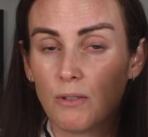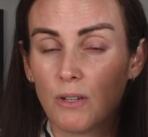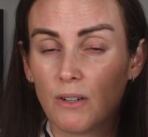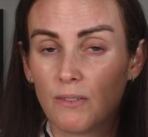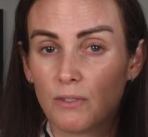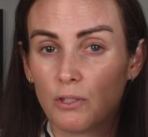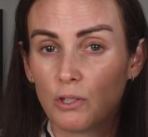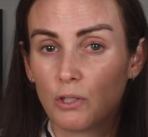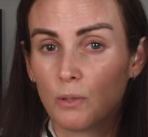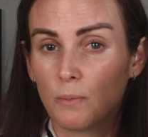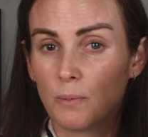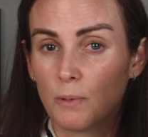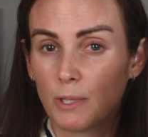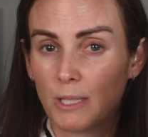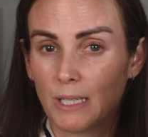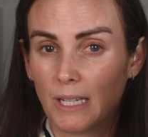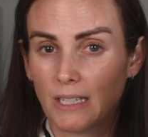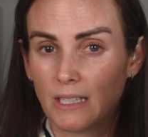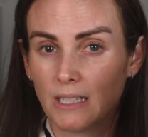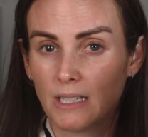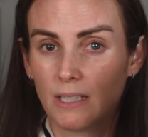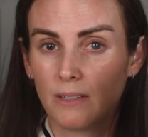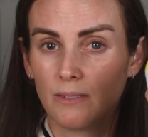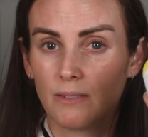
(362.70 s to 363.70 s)
you have super
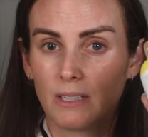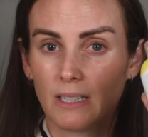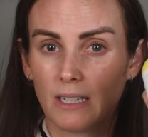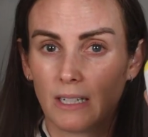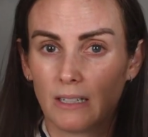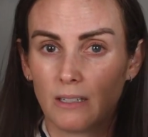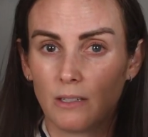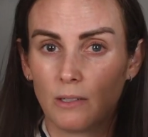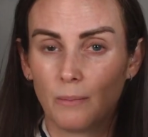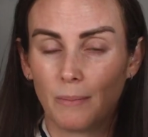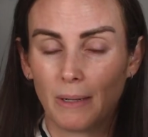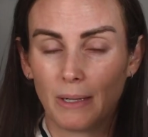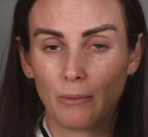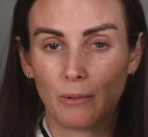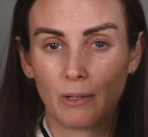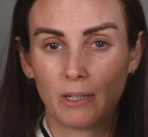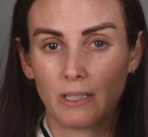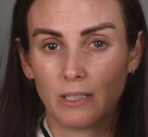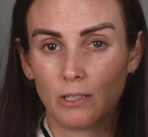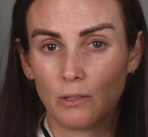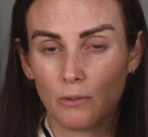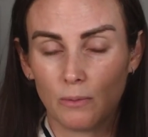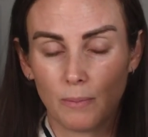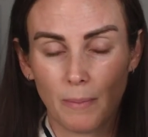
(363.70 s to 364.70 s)
sensitive skin, you might
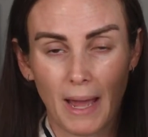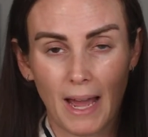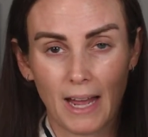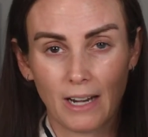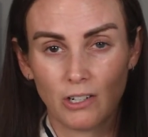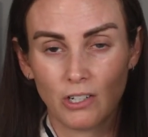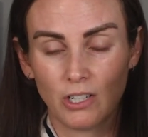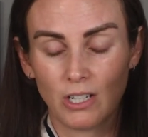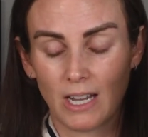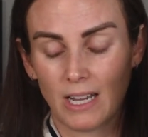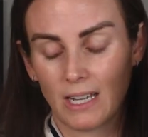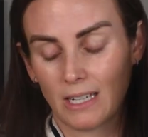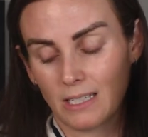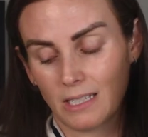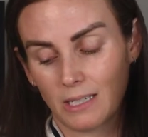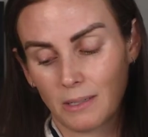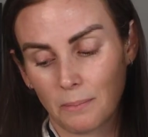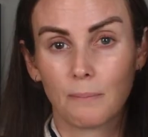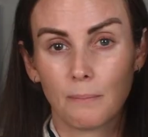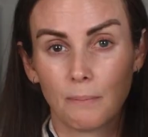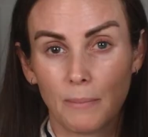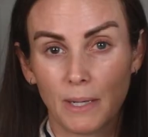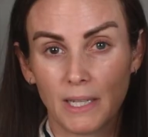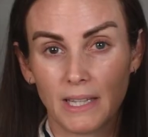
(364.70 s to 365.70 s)
wanna do a patch
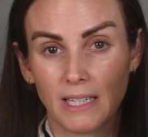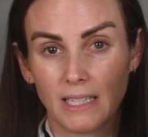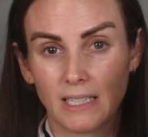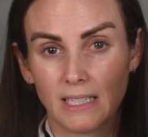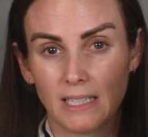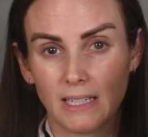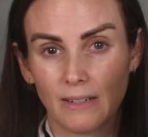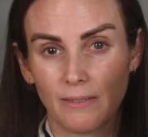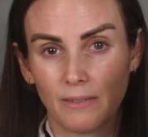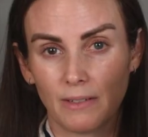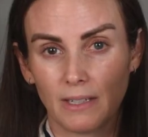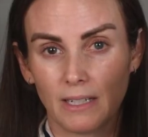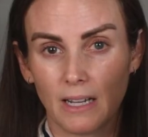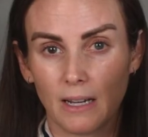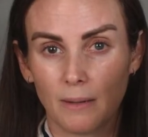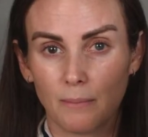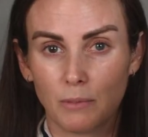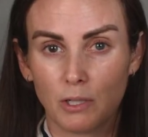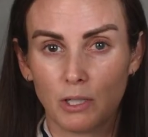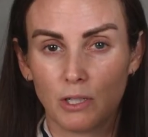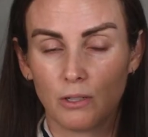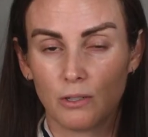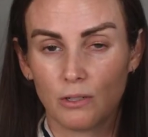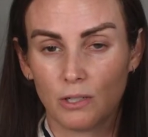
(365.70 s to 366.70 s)
test, but that's definitely up
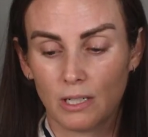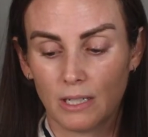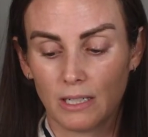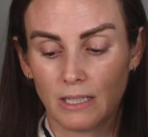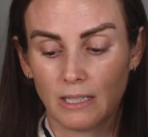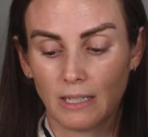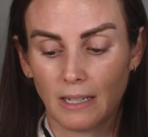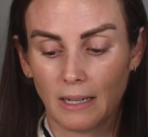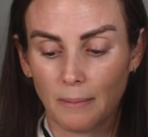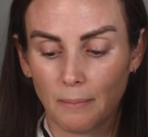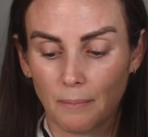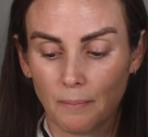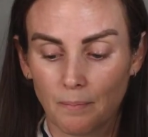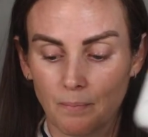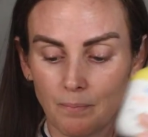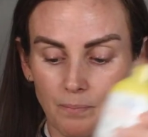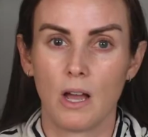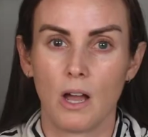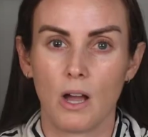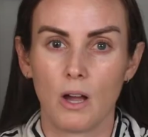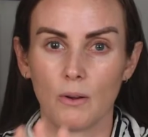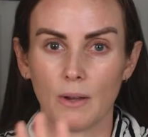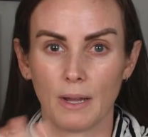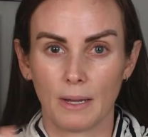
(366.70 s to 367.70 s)
to your skin type.
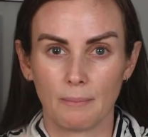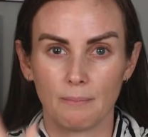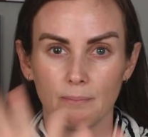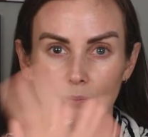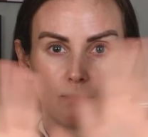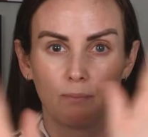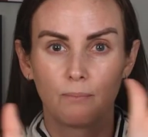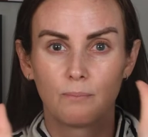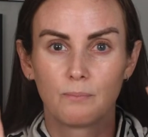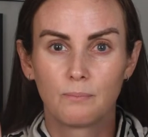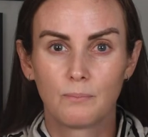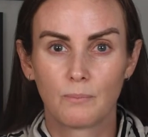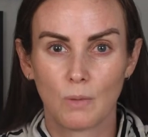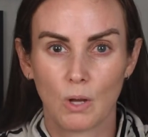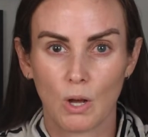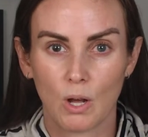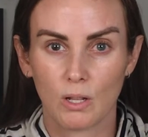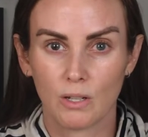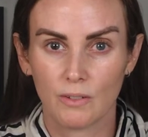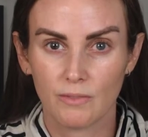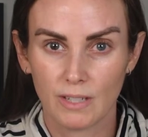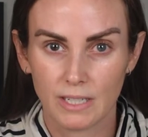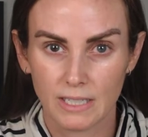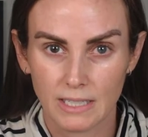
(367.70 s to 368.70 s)
Okay.
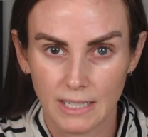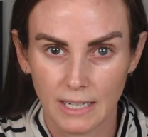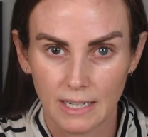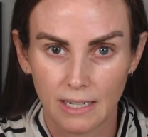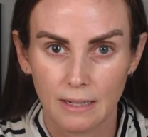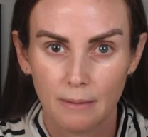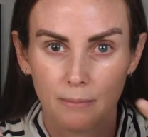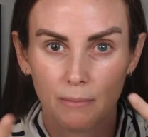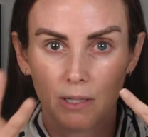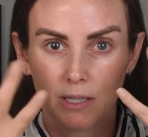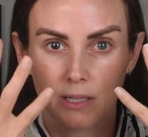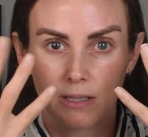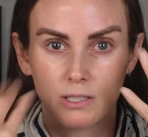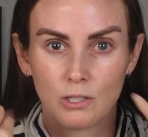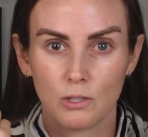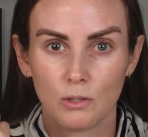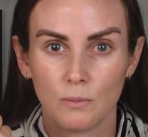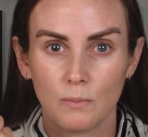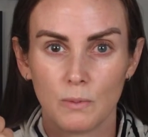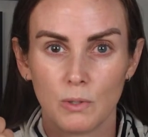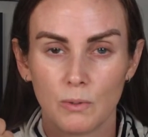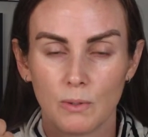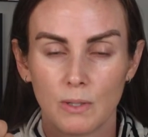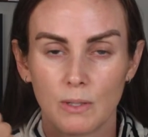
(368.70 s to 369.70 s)
All of that said, I'm gonna
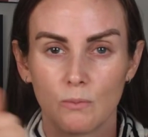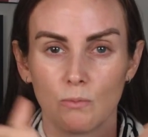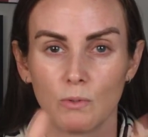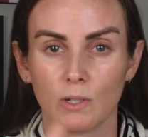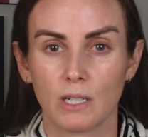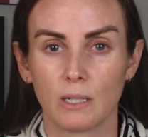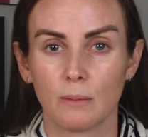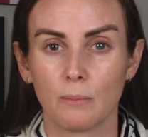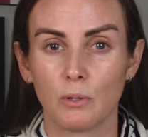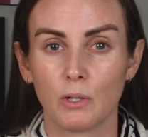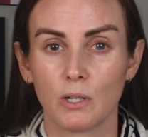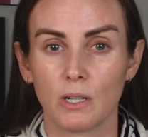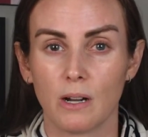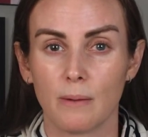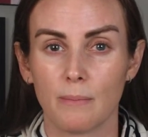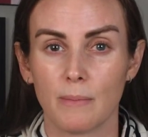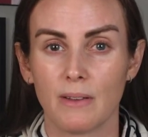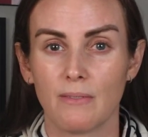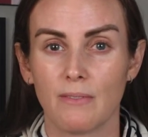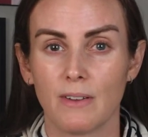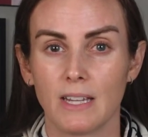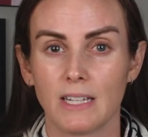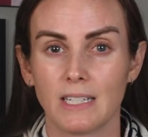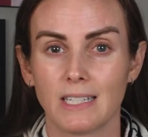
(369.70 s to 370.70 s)
zoom you in, we're gonna put it on
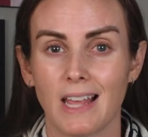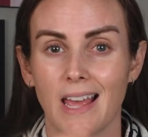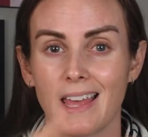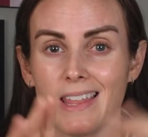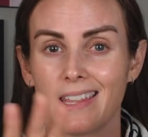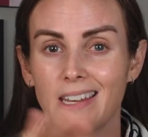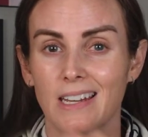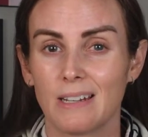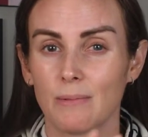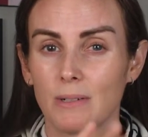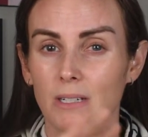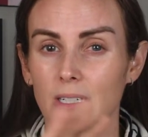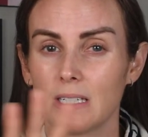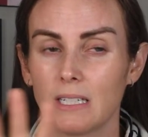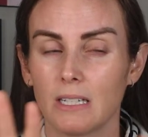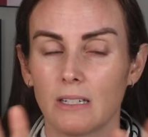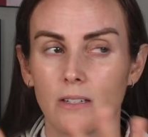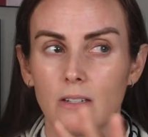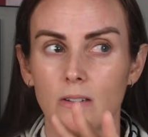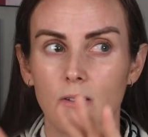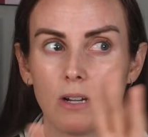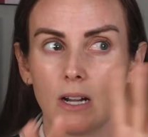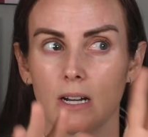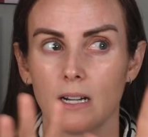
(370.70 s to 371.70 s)
my face, and then I'm gonna tell
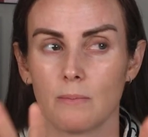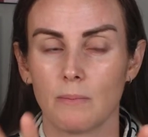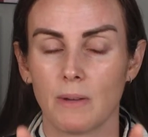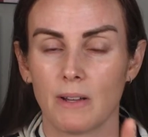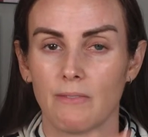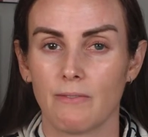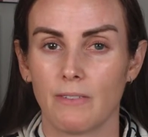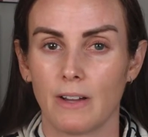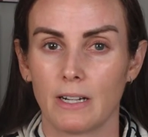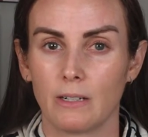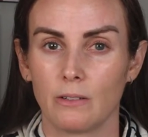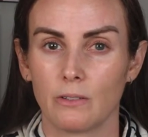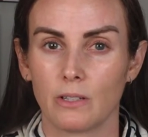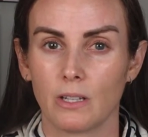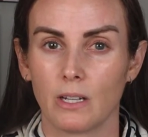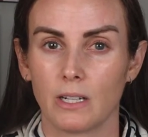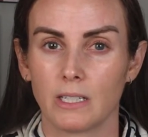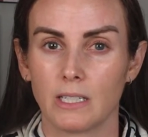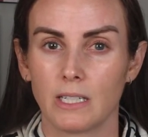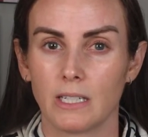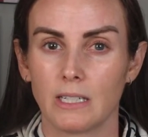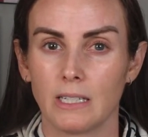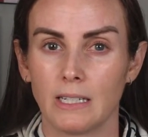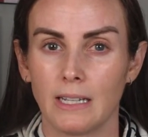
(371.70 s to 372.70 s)
you kind of my final
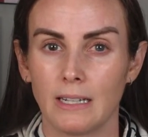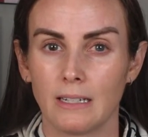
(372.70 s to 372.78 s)
thoughts at the